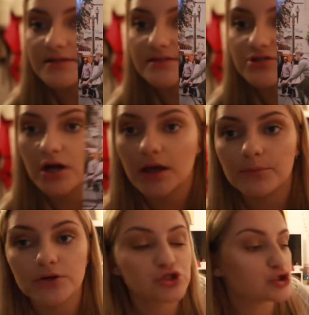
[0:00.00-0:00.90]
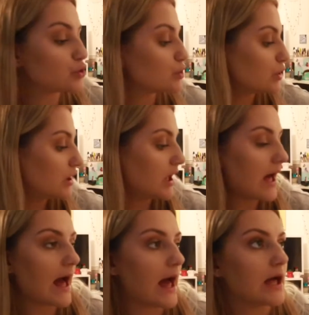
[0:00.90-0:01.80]
it's a giant bookstore,
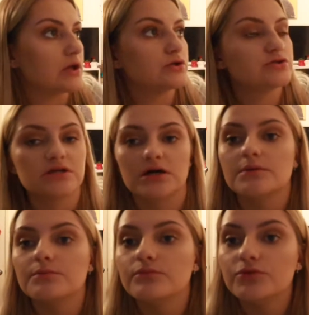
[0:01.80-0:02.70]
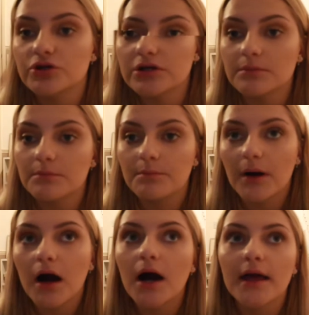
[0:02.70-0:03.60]
and um, you can
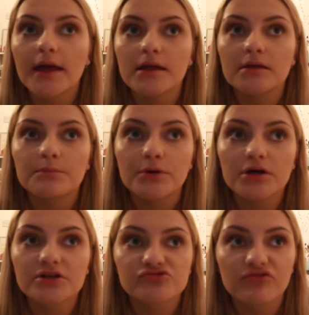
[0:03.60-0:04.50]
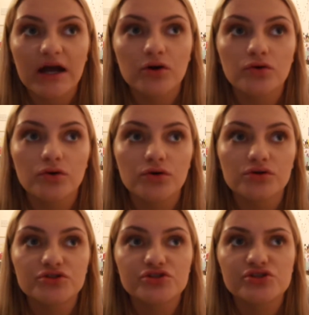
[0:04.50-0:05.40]
buy books,
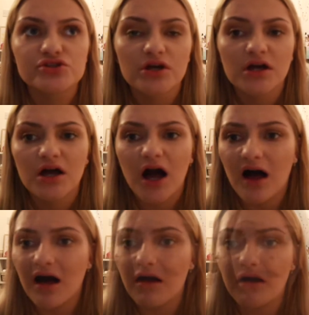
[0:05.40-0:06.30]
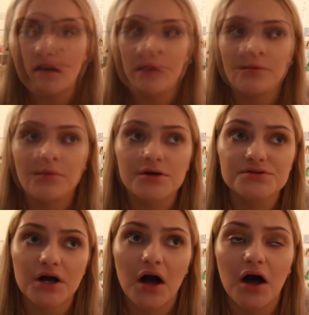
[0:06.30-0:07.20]
records, art, um,
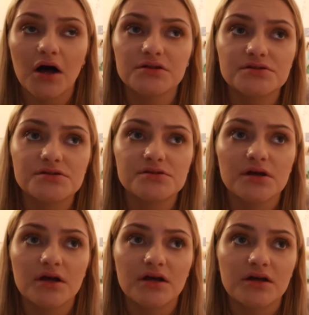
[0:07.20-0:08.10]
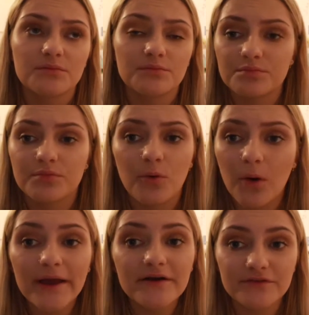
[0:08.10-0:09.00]
postcards,
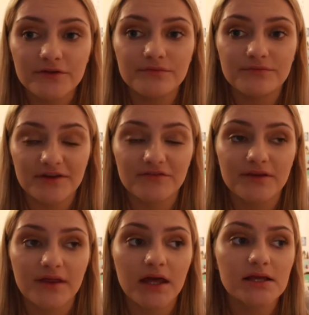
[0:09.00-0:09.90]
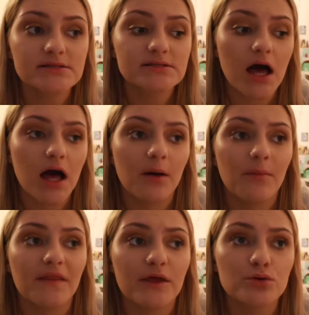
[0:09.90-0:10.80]
quite a few different things.
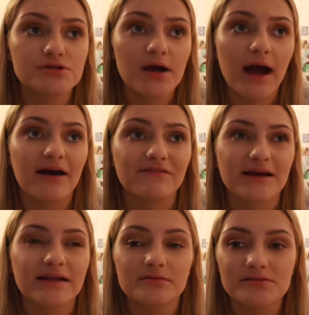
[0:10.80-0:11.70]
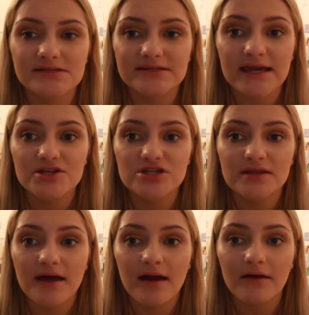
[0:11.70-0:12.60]
Um, and they also have like a little stage
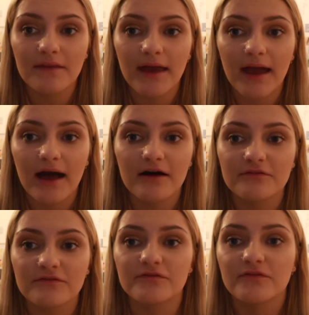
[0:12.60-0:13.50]
in there, and they have